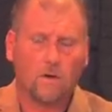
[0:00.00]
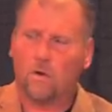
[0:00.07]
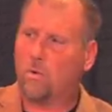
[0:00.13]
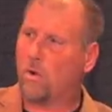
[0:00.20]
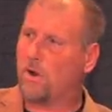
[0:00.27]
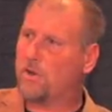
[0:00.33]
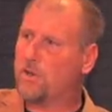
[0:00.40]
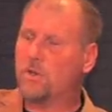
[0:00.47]

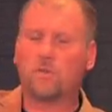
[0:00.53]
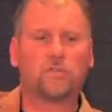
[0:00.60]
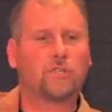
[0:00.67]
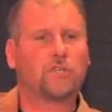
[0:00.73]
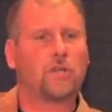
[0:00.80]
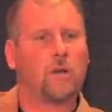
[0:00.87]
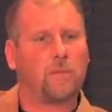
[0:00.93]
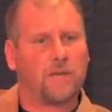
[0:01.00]
Who are you
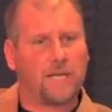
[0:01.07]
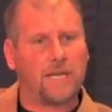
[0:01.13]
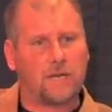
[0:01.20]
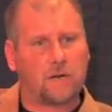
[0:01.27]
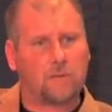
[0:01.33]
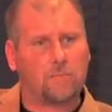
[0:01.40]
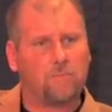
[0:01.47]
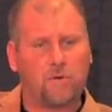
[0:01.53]
to come in
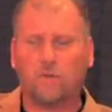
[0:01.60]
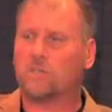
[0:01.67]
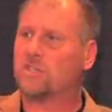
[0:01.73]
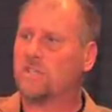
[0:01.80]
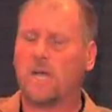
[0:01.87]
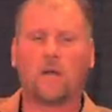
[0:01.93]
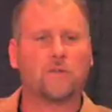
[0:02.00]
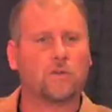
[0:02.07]
here and push
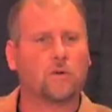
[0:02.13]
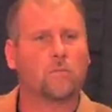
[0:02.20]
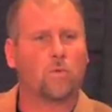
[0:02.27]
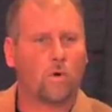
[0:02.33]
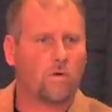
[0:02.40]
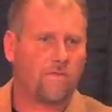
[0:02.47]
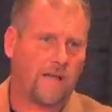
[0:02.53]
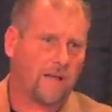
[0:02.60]
down your
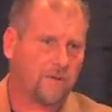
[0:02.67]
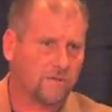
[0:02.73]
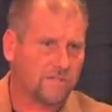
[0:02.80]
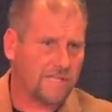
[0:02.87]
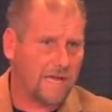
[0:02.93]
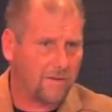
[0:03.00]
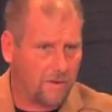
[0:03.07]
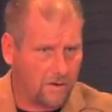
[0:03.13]
moral values
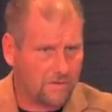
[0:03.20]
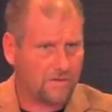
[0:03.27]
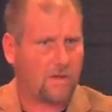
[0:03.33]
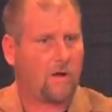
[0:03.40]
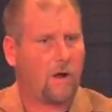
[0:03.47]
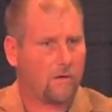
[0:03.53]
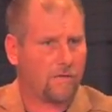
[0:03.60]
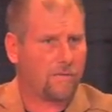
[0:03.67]
down our
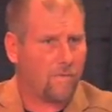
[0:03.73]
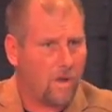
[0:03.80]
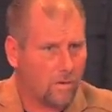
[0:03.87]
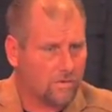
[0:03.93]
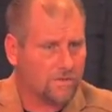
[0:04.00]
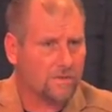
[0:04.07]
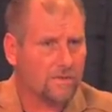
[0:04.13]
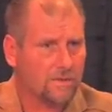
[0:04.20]

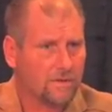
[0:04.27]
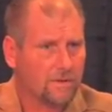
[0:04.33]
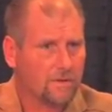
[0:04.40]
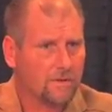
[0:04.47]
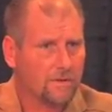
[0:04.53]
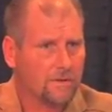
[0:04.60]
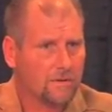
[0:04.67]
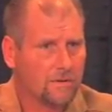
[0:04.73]
throat?
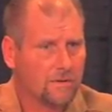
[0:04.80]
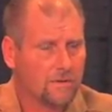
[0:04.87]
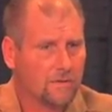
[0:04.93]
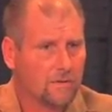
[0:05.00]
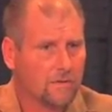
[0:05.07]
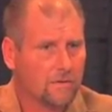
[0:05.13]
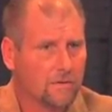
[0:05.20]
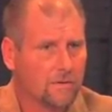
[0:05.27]

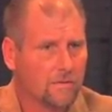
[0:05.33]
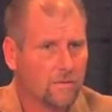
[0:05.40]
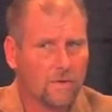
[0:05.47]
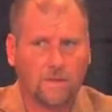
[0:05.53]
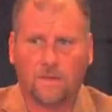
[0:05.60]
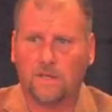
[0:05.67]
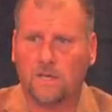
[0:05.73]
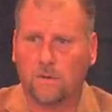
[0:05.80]

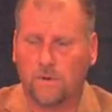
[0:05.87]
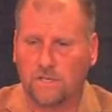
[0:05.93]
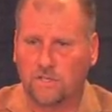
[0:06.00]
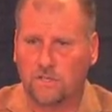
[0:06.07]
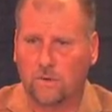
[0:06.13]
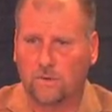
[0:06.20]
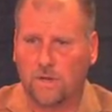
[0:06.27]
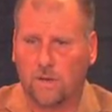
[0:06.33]
When the U.S.
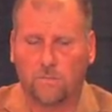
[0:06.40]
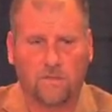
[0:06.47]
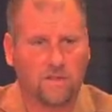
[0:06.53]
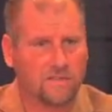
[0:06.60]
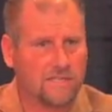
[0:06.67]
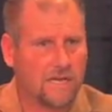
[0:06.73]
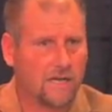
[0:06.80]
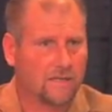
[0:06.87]
showed up with the
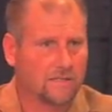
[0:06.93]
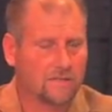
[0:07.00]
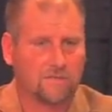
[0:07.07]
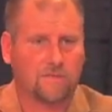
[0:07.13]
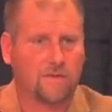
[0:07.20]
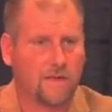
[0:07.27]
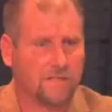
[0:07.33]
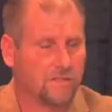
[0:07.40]
Italians
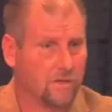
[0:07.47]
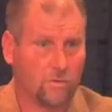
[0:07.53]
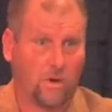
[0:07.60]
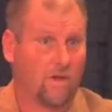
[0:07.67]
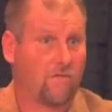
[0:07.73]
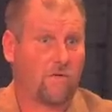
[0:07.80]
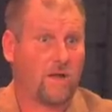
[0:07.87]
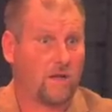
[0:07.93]
and French and
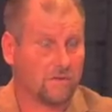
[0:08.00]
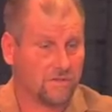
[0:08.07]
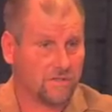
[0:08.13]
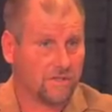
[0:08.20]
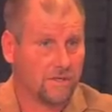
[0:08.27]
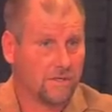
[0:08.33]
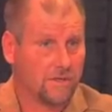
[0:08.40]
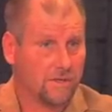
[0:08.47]
whoever
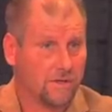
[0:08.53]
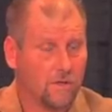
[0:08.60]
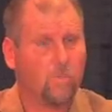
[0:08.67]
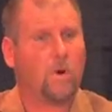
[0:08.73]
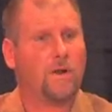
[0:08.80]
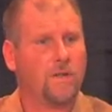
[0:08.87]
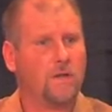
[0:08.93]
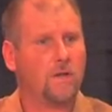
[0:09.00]
else.
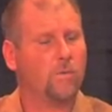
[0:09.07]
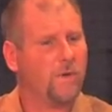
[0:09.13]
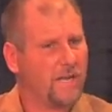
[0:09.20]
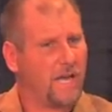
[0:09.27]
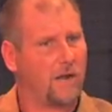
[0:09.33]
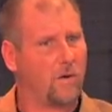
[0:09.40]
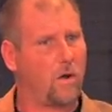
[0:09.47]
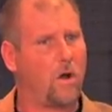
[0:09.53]
Who are you? We
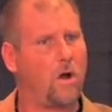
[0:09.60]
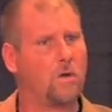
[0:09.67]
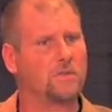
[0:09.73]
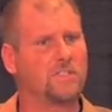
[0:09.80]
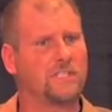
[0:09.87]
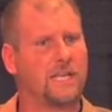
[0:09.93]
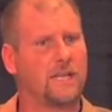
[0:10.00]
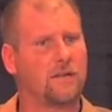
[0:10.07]
got our own
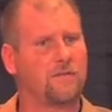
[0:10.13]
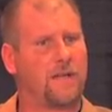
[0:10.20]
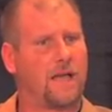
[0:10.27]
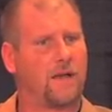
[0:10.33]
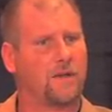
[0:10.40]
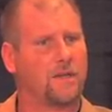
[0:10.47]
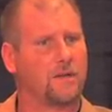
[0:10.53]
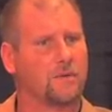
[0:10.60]
set of
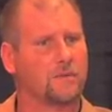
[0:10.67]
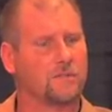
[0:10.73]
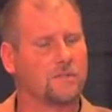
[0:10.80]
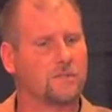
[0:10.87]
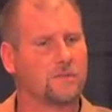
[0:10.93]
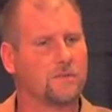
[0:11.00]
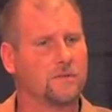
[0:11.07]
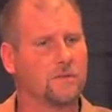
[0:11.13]

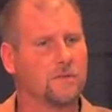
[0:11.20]
values.